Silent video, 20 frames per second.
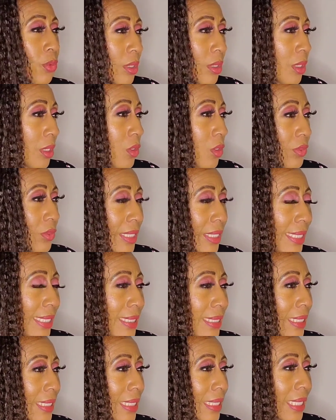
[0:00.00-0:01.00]

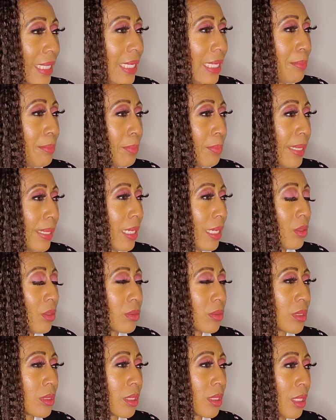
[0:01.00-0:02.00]
COVID-19 came about,
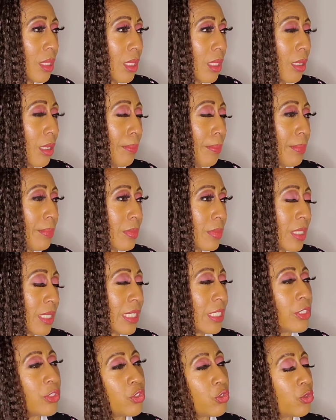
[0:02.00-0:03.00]
the
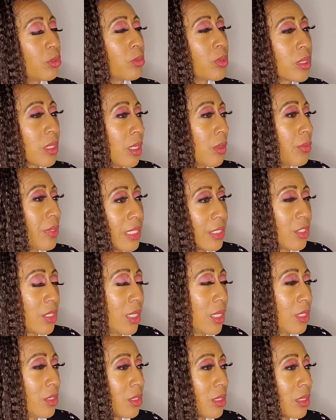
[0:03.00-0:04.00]
industry was already
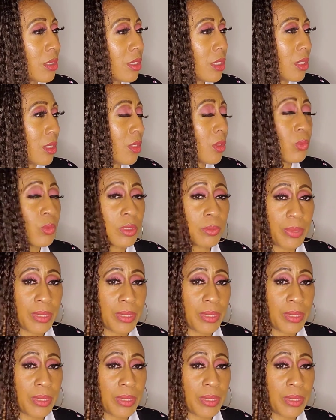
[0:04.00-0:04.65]
changing, with